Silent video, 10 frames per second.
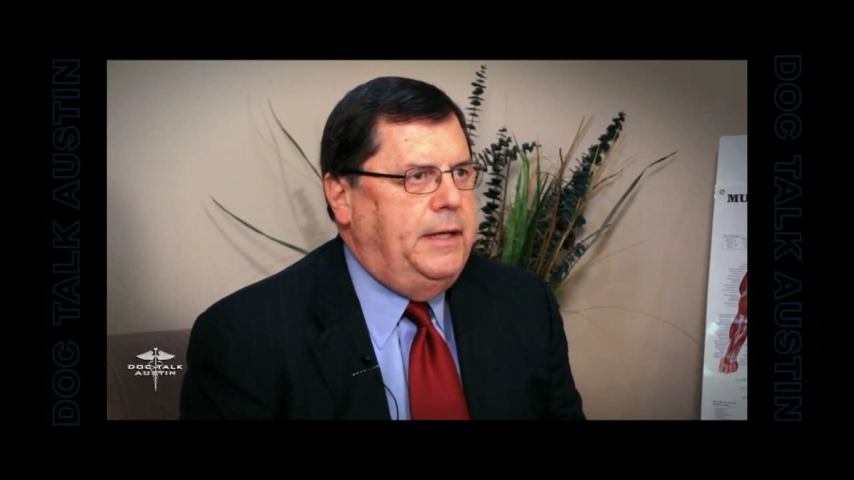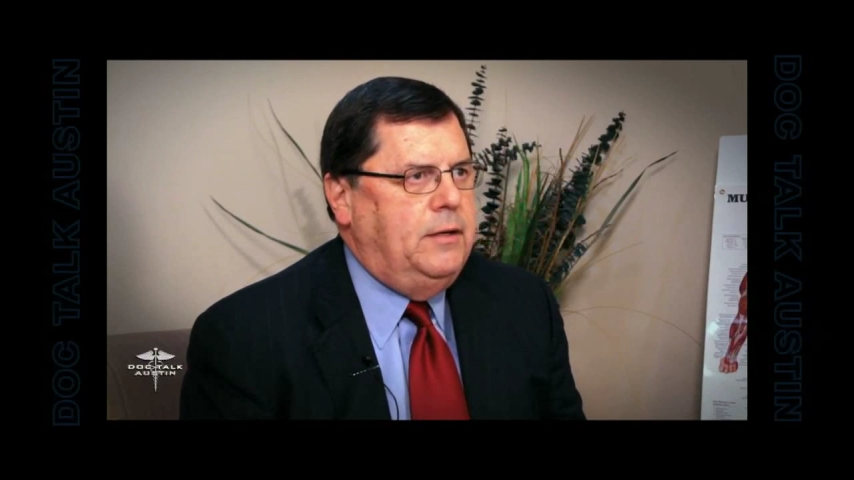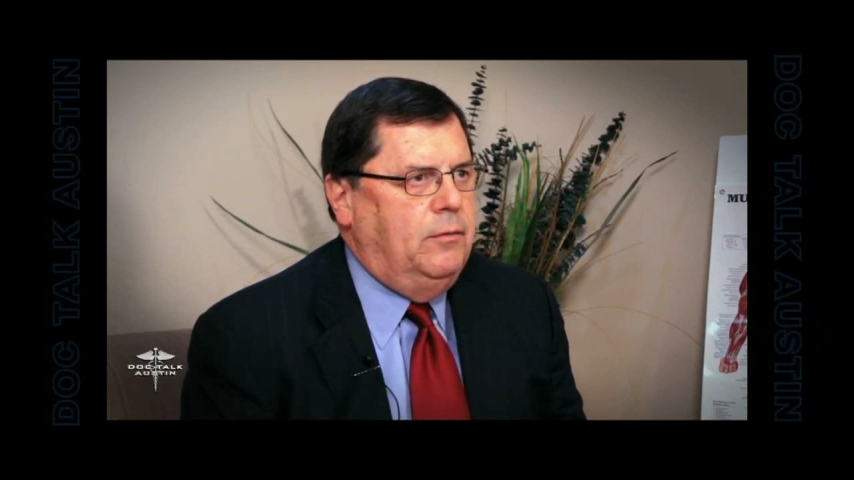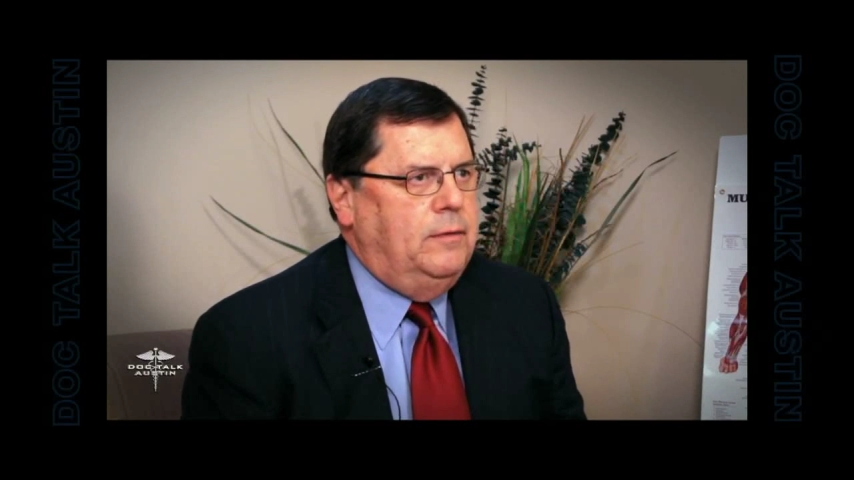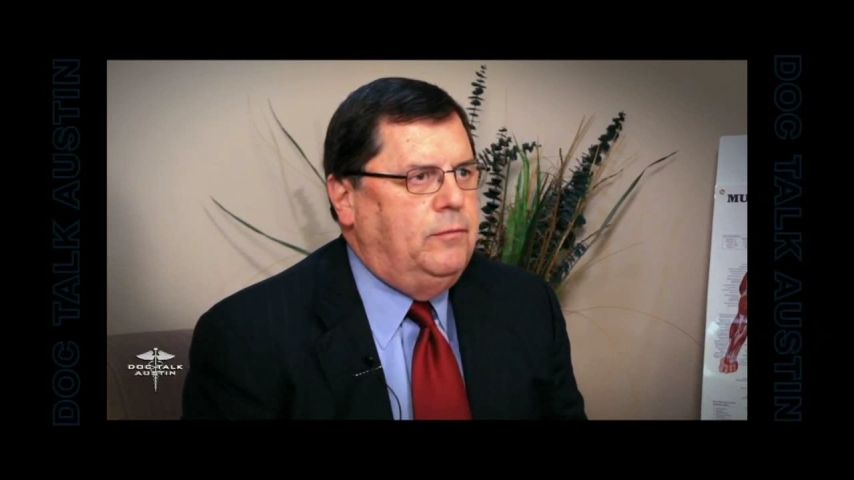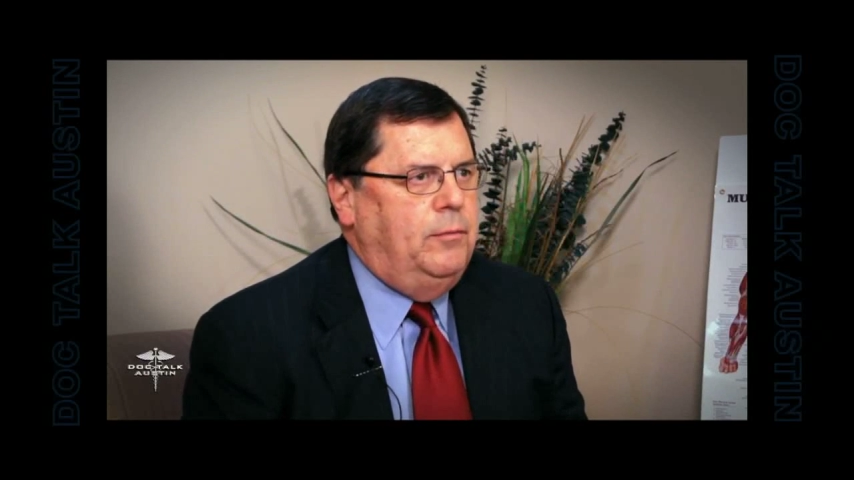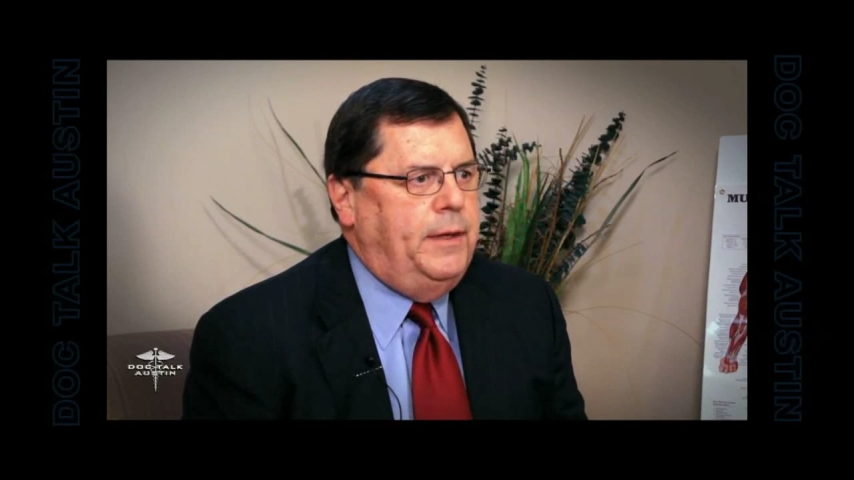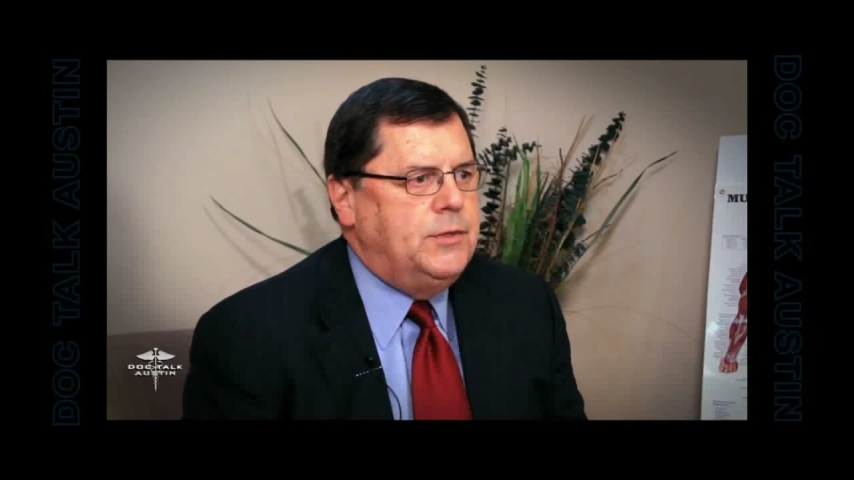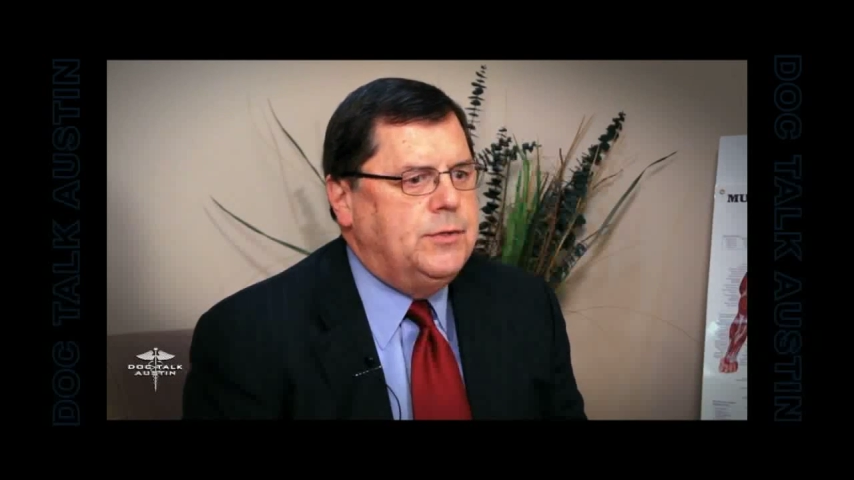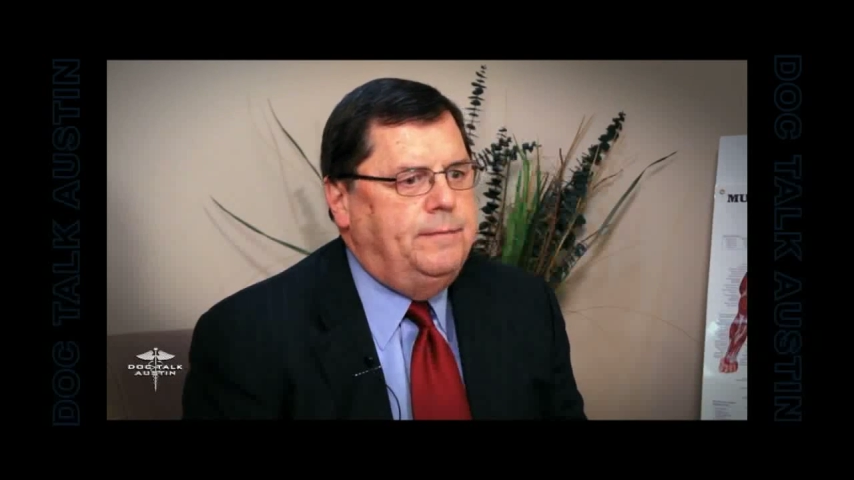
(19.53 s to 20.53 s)
pain or
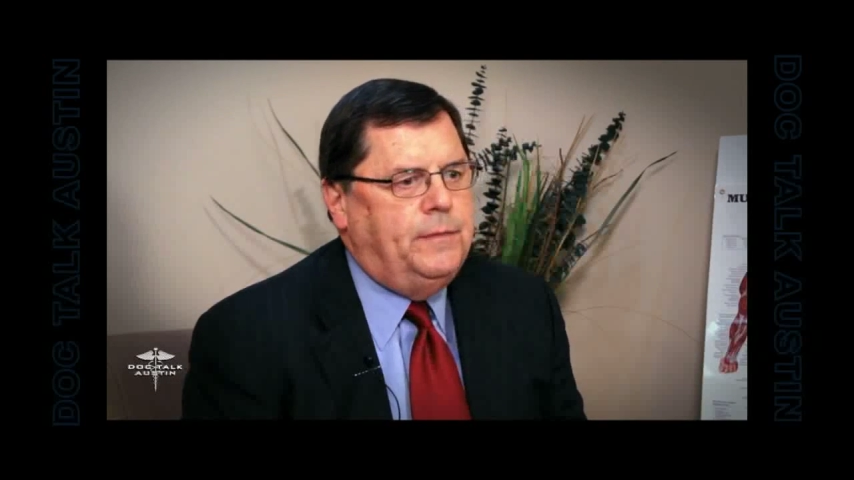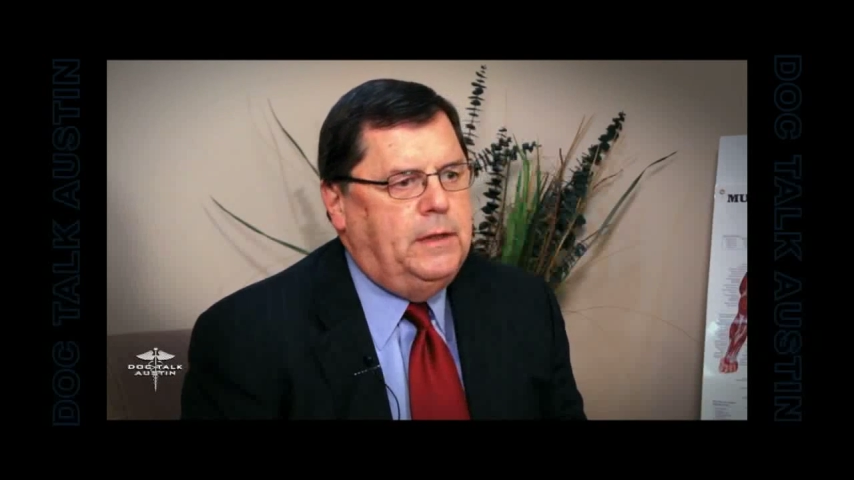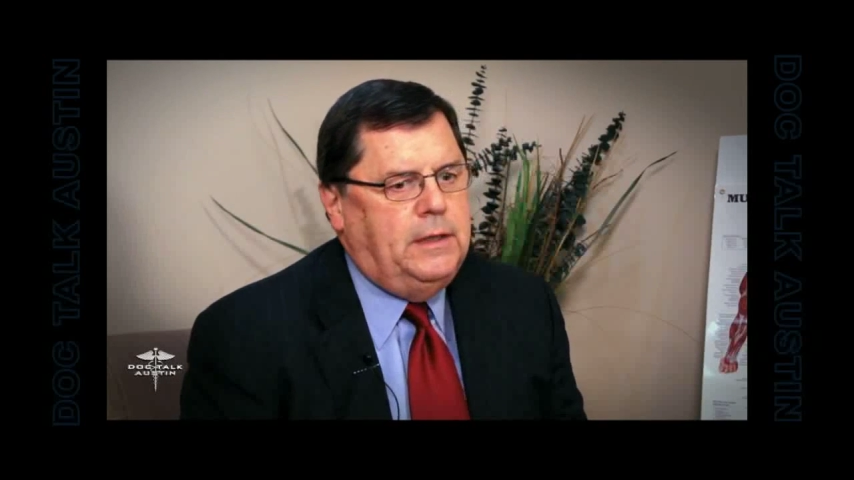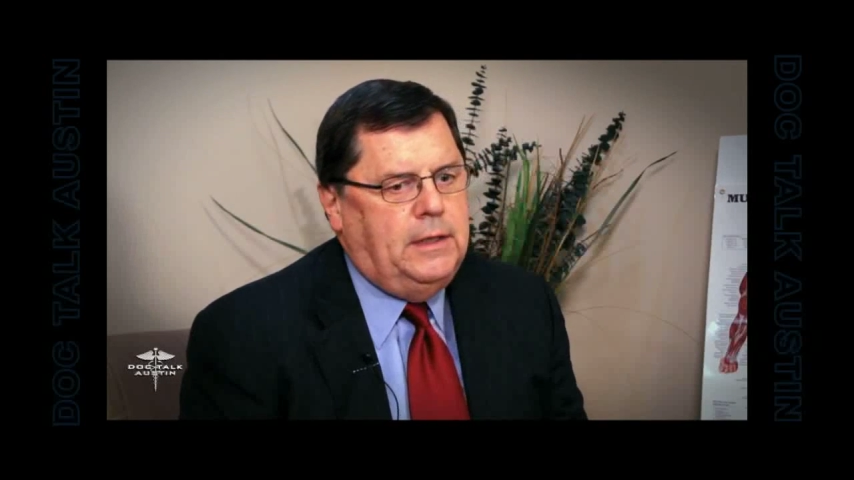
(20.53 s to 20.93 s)
inflammation.